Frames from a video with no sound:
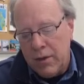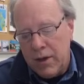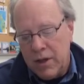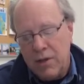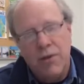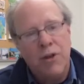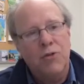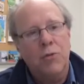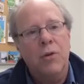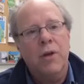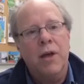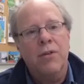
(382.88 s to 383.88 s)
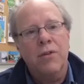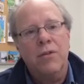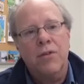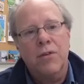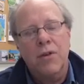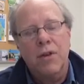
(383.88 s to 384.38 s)
The individual
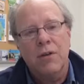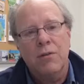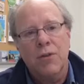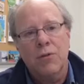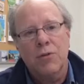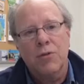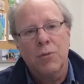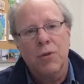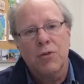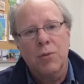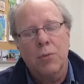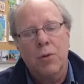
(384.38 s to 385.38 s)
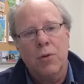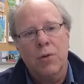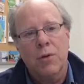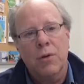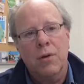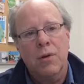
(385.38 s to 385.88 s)
ethics, the individual is the most
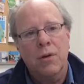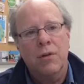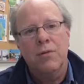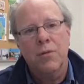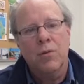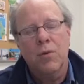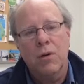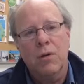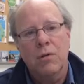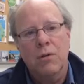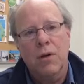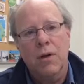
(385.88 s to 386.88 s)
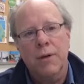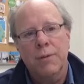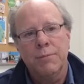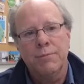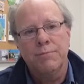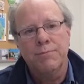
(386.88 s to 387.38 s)
important, if you will,
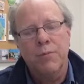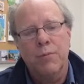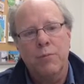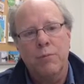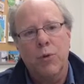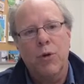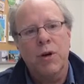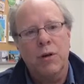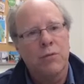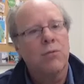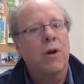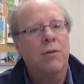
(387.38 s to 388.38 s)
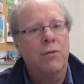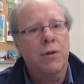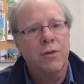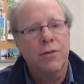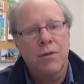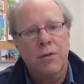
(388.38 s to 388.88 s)
point of
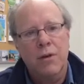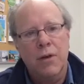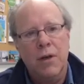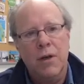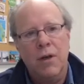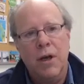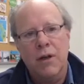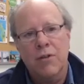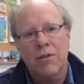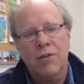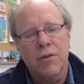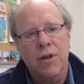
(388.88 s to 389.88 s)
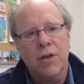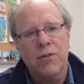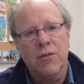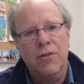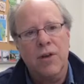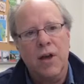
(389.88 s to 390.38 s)
reference in any civilized
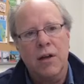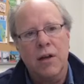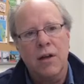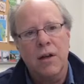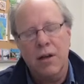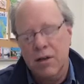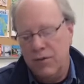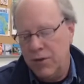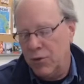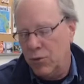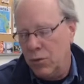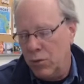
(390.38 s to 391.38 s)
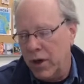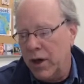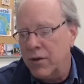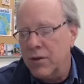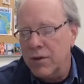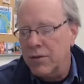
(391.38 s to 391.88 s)
society, and individual
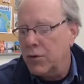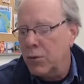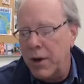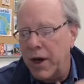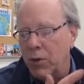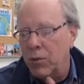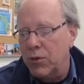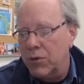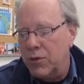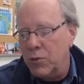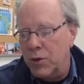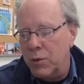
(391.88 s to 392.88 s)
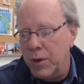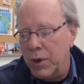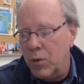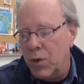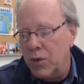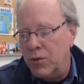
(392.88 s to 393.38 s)
rights. And if you go backwards to one of my
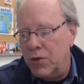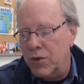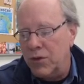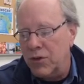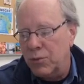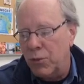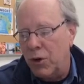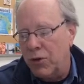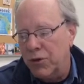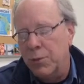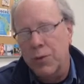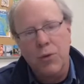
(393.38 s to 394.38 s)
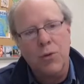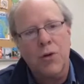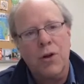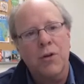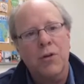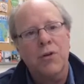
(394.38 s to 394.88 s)
quotes, the smallest
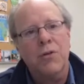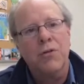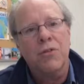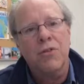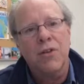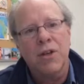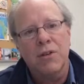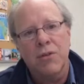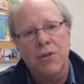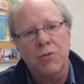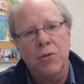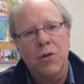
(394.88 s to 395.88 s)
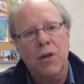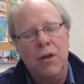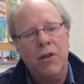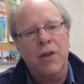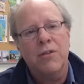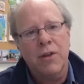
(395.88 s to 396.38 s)
minority on earth is the individual.
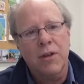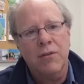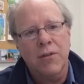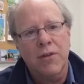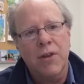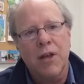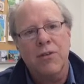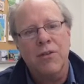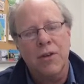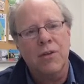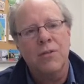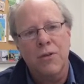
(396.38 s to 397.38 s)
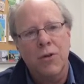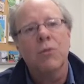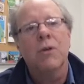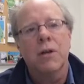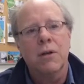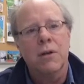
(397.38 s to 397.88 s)
That's the
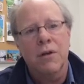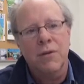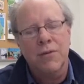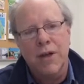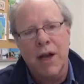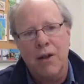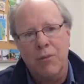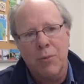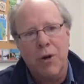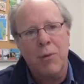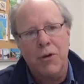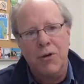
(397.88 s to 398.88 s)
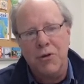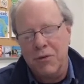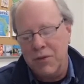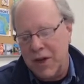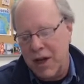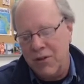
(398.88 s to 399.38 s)
unit of primary unit
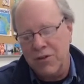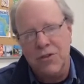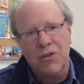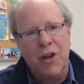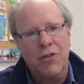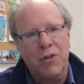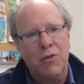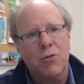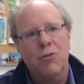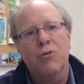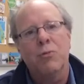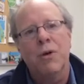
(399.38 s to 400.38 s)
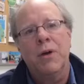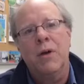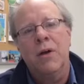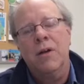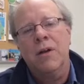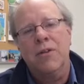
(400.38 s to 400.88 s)
of analysis, not the group,
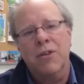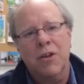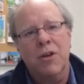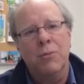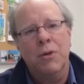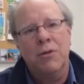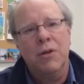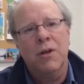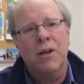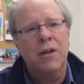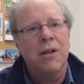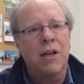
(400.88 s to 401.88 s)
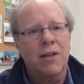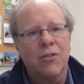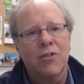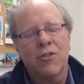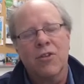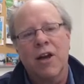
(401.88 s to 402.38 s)
not the community, not the
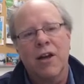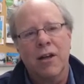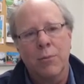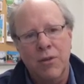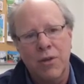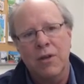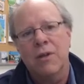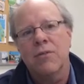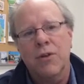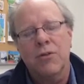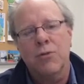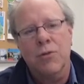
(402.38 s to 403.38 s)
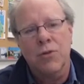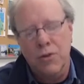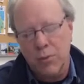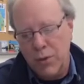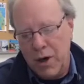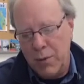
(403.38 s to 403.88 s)
society, but the individual is
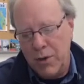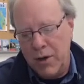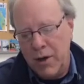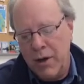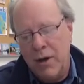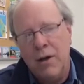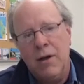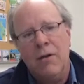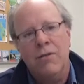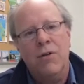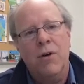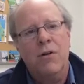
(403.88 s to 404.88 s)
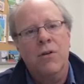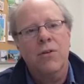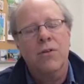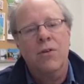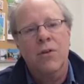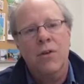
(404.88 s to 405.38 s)
the primary
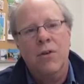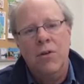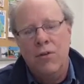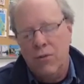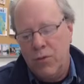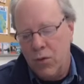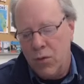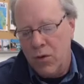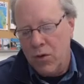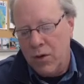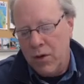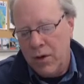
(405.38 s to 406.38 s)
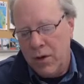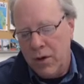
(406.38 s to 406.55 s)
focus for